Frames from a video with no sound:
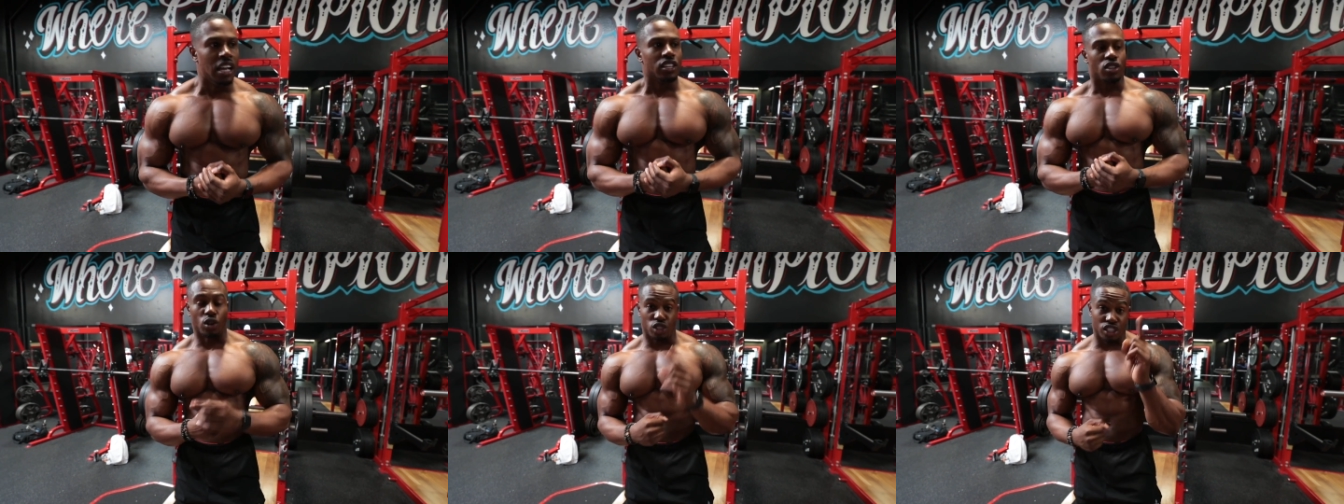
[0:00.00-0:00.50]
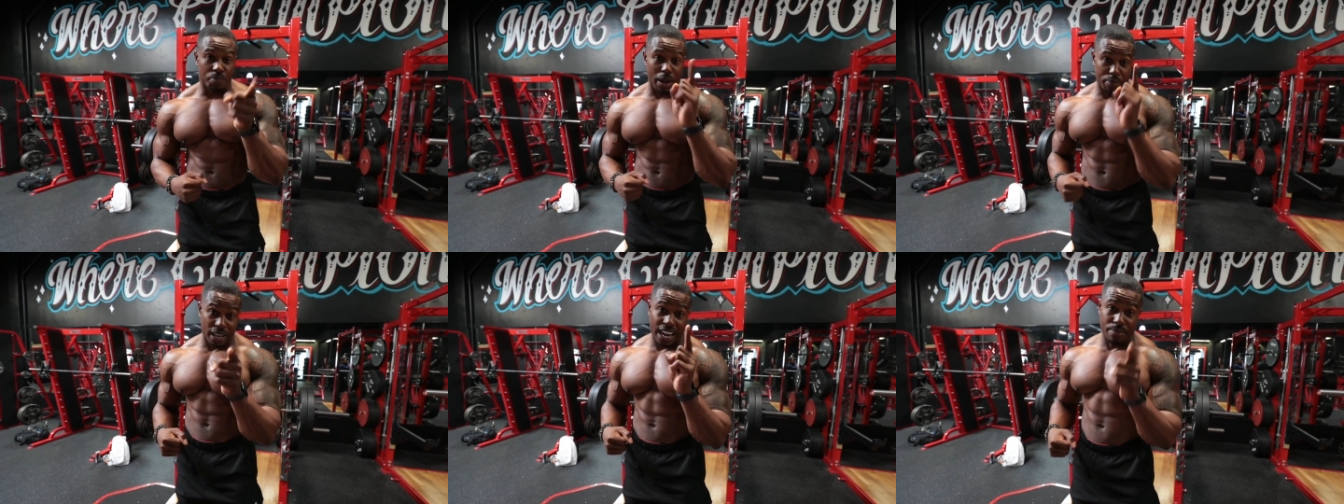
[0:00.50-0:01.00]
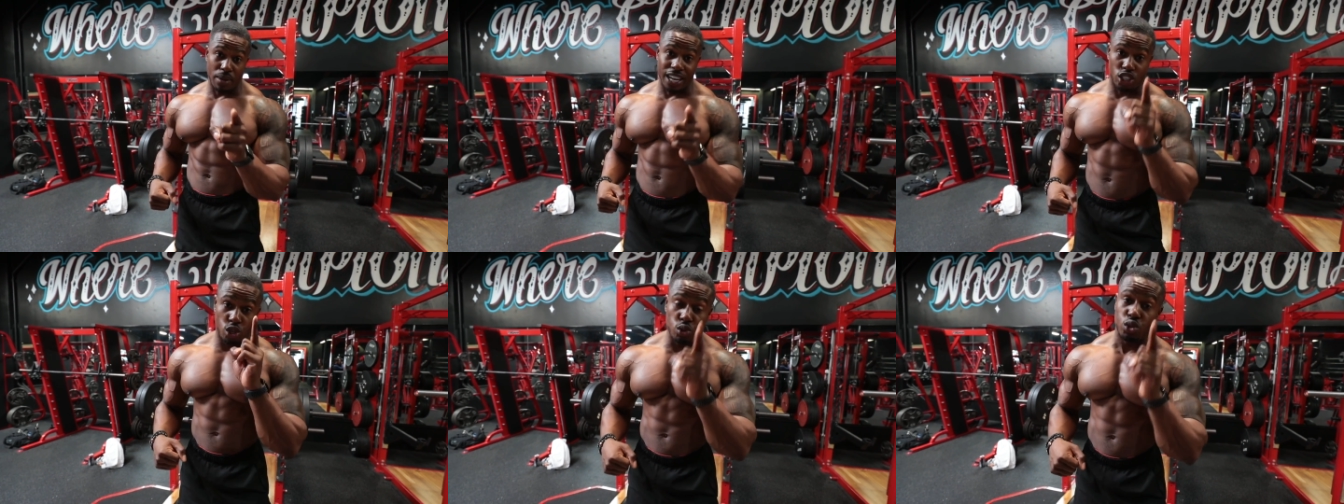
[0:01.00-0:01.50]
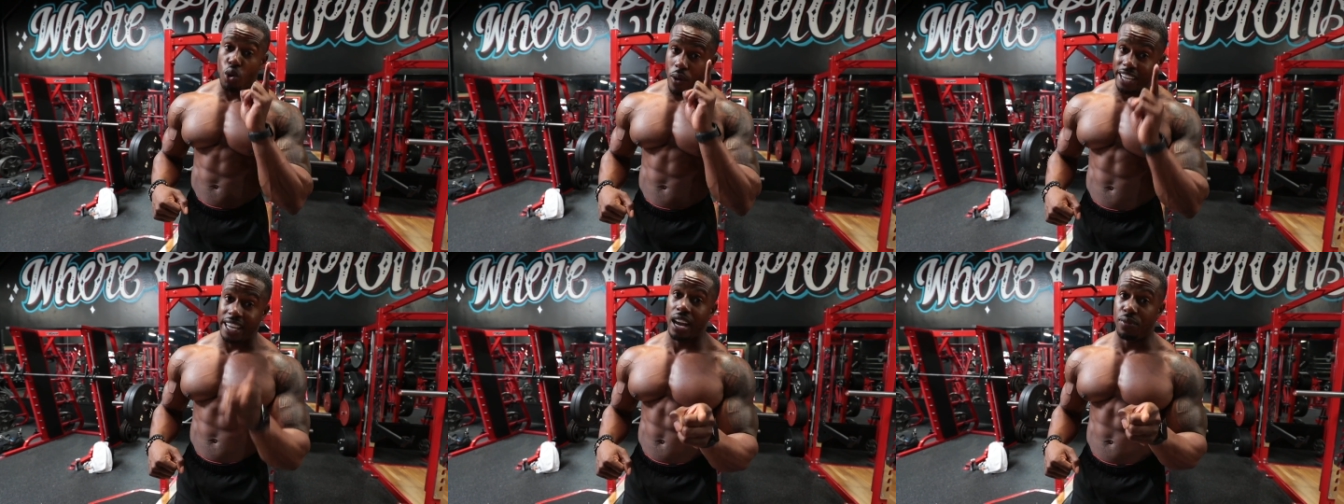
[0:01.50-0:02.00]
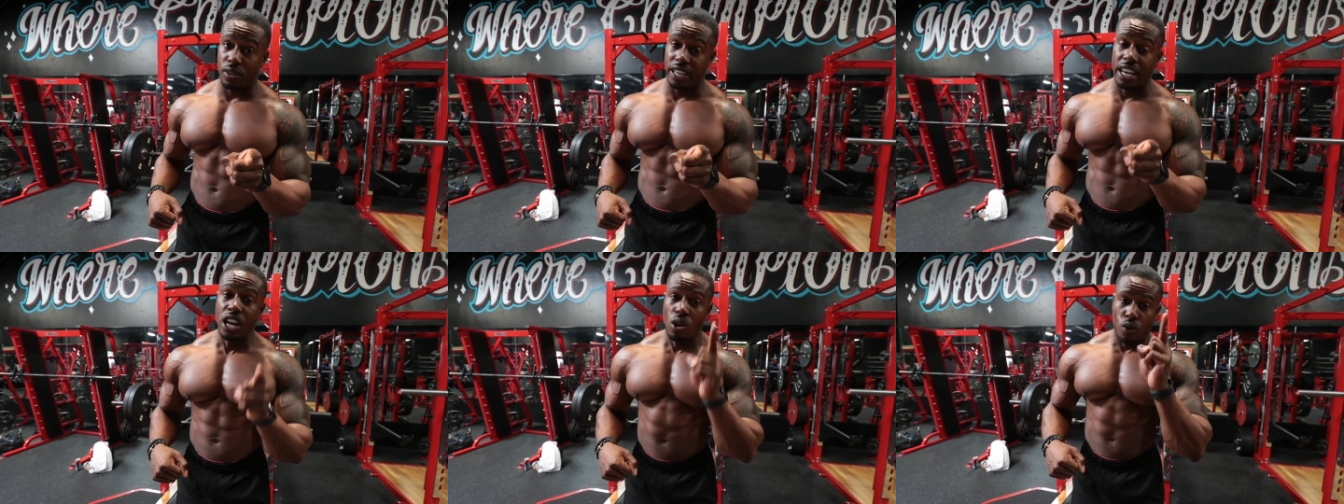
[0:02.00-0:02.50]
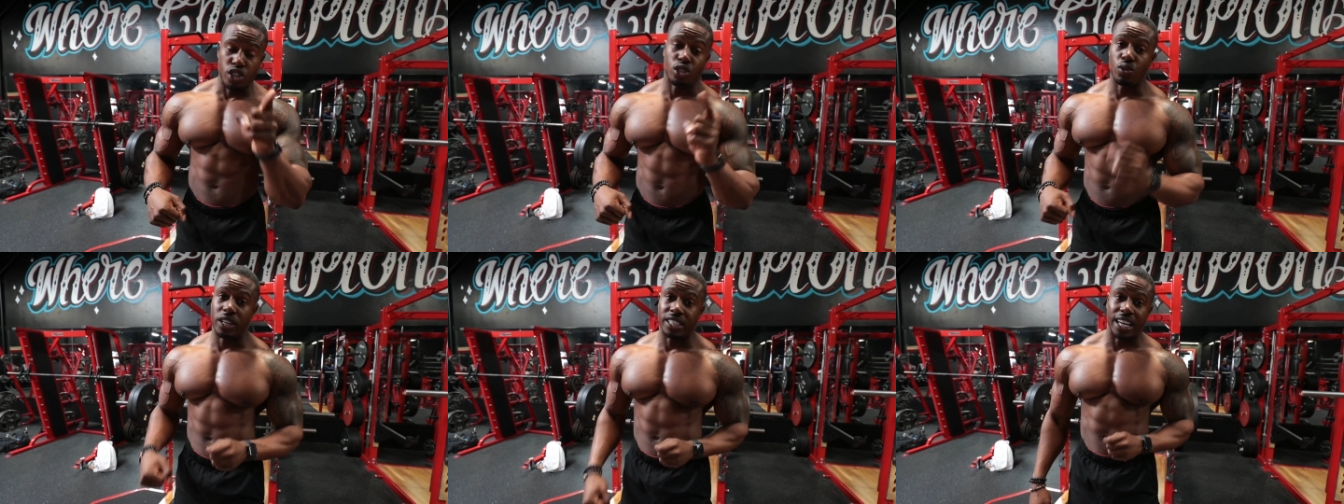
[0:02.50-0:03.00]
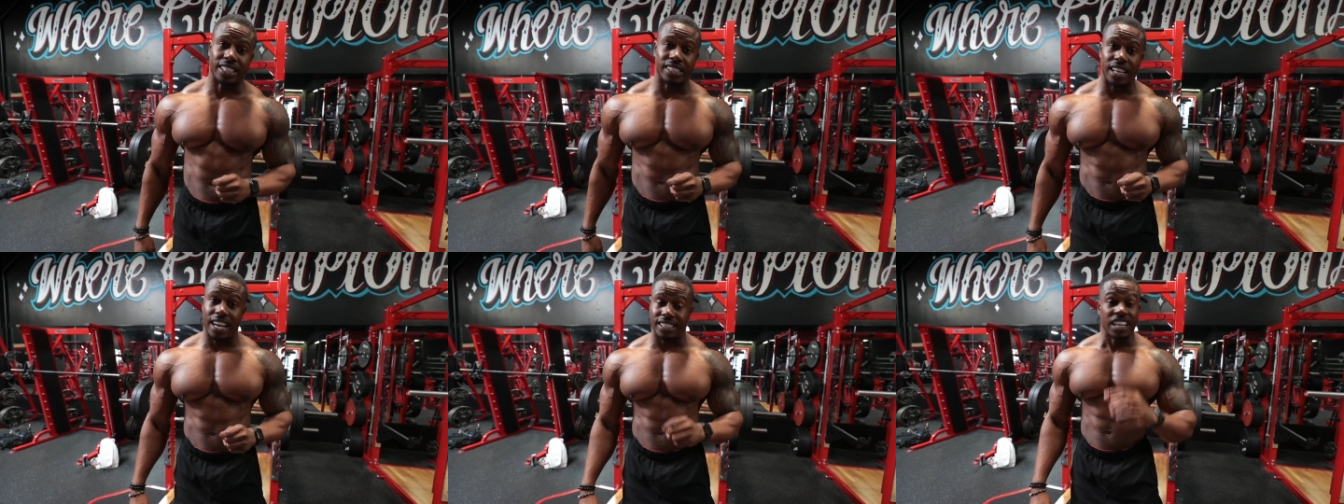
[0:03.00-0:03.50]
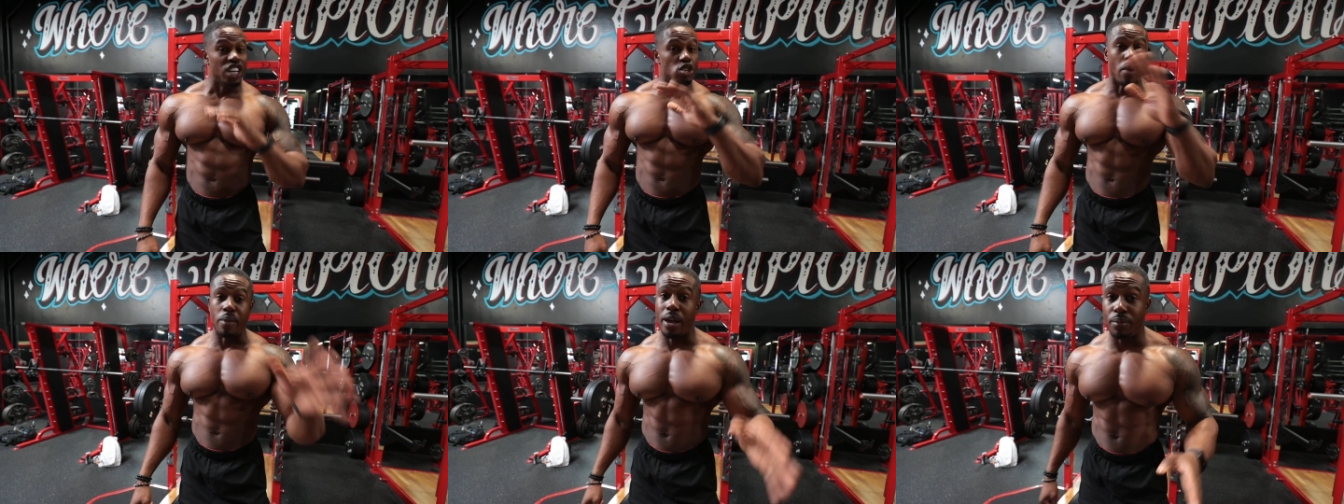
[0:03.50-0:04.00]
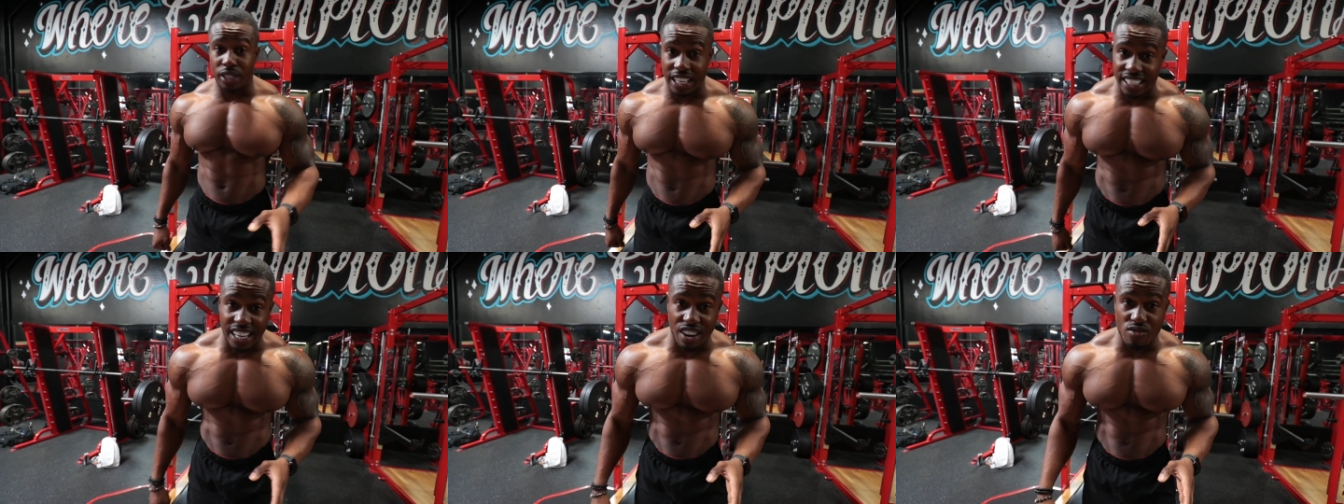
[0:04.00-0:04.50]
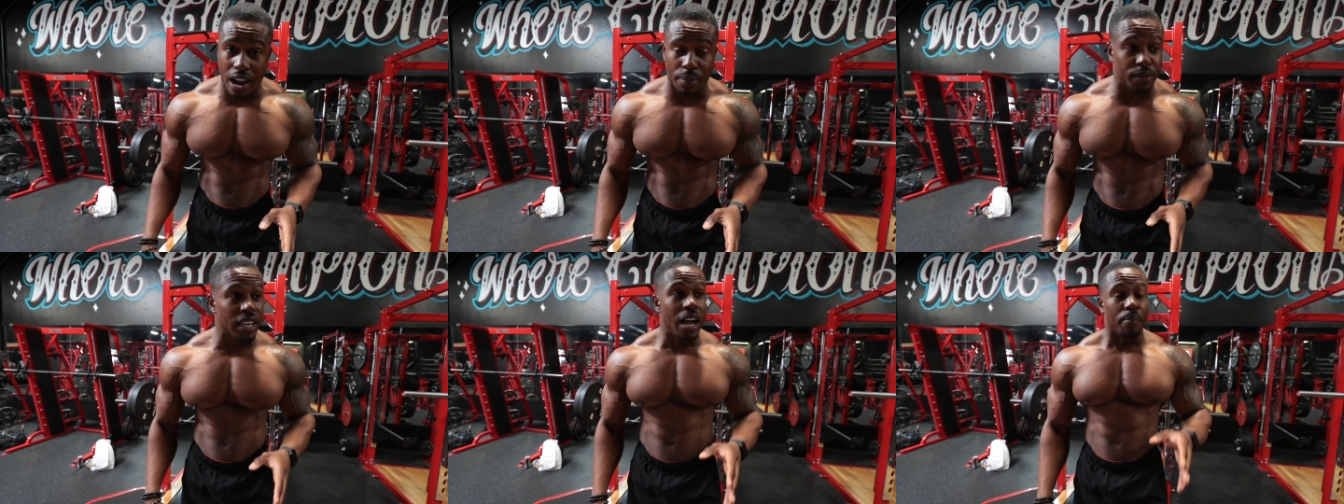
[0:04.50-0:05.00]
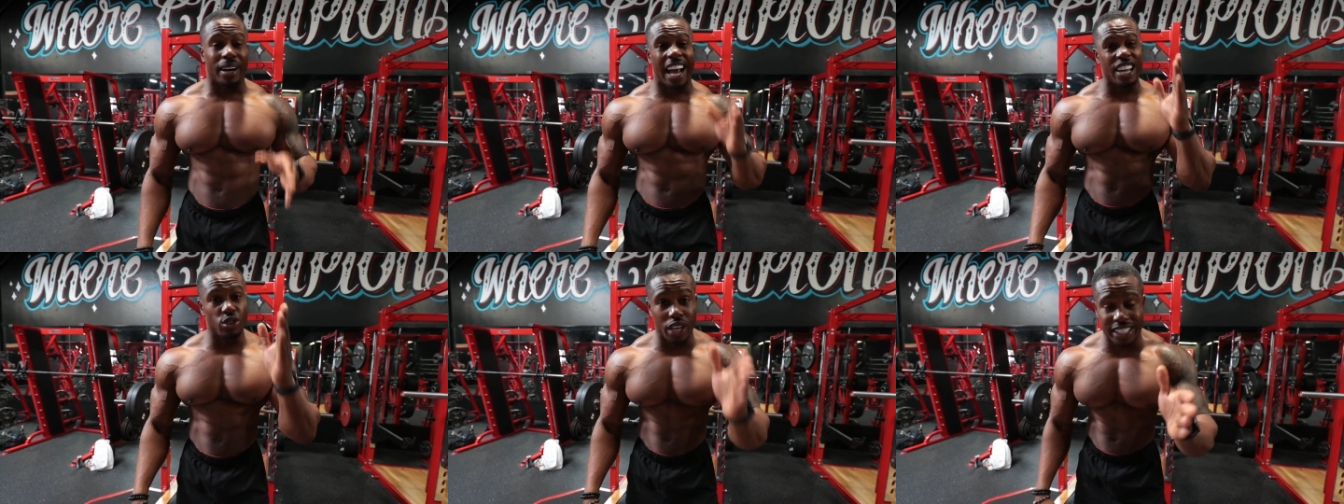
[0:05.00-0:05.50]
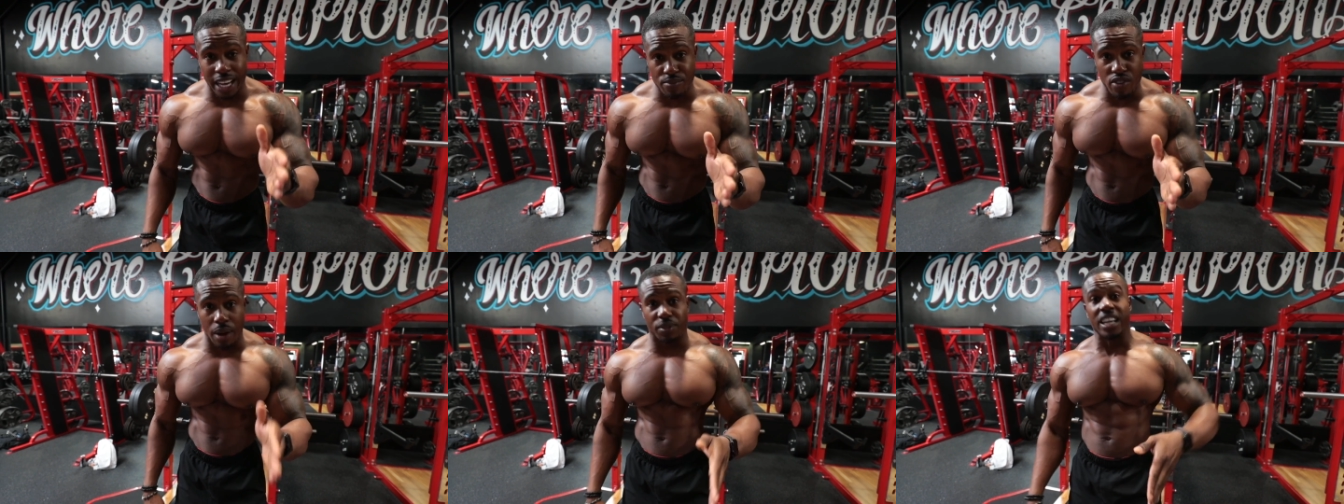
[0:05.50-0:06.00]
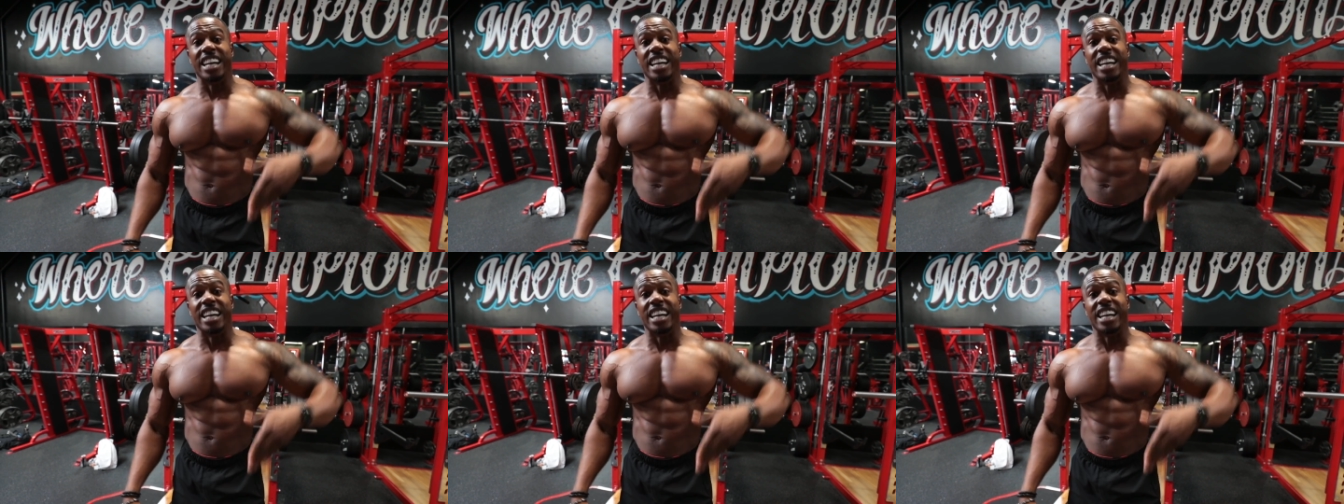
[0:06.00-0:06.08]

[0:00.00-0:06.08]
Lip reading: So just bear that in mind, choose your weight carefully when you're doing this exercise. You may be able to get 10 reps, but can you get 10 reps